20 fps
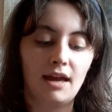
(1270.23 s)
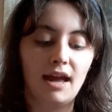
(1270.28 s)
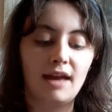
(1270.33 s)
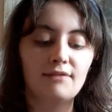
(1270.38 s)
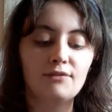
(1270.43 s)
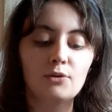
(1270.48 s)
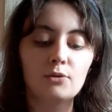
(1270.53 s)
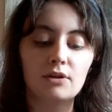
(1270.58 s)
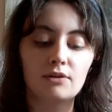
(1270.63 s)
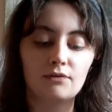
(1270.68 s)
I
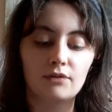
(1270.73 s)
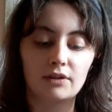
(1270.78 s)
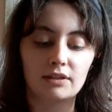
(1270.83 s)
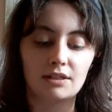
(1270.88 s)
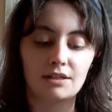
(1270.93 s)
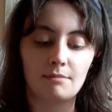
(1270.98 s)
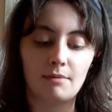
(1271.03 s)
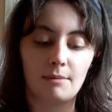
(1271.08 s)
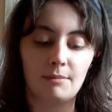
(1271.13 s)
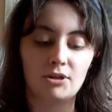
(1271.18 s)
feel
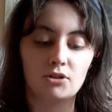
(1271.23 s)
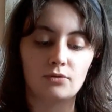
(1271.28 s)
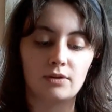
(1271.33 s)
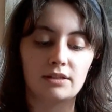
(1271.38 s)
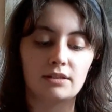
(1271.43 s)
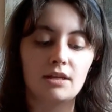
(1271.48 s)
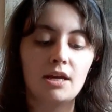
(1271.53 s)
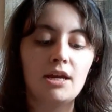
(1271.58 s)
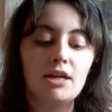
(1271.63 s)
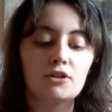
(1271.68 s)
conflicted about my
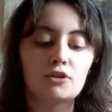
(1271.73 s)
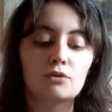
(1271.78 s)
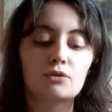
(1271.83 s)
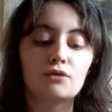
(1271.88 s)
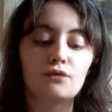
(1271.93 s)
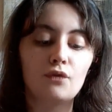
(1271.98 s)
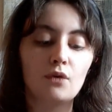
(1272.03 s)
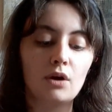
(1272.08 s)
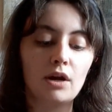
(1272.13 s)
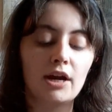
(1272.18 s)
choice. So it's
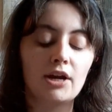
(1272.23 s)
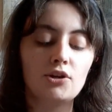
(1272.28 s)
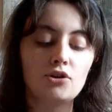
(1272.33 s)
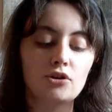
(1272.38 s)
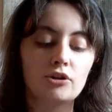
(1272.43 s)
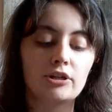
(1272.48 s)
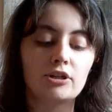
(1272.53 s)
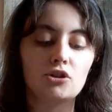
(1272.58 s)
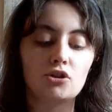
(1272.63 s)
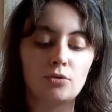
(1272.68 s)

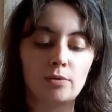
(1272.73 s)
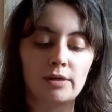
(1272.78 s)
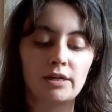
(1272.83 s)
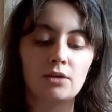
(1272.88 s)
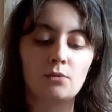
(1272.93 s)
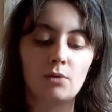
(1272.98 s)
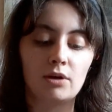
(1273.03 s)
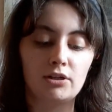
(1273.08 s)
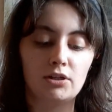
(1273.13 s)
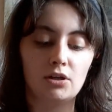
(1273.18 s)

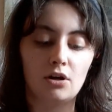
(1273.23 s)
421